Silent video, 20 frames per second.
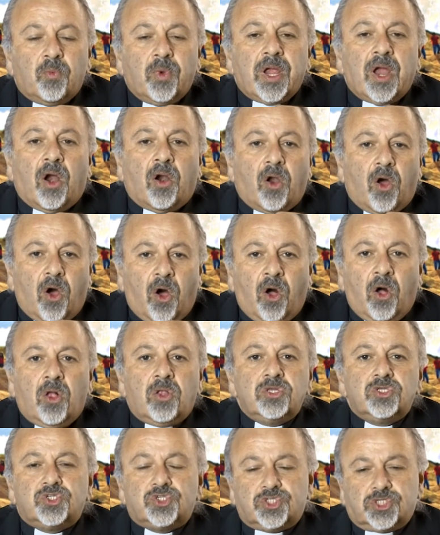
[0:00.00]
We are
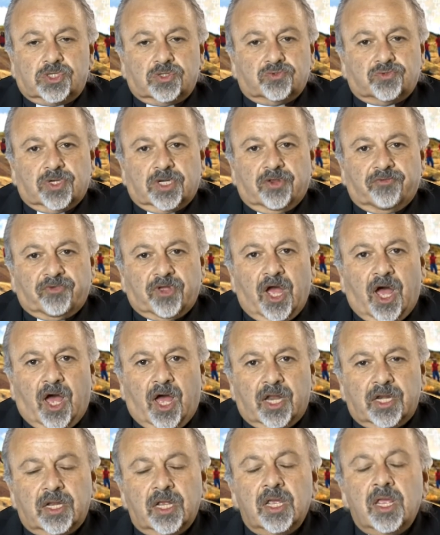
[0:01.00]
all children of
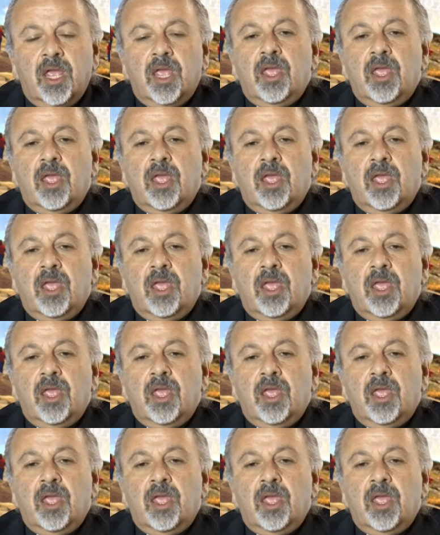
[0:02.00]
God.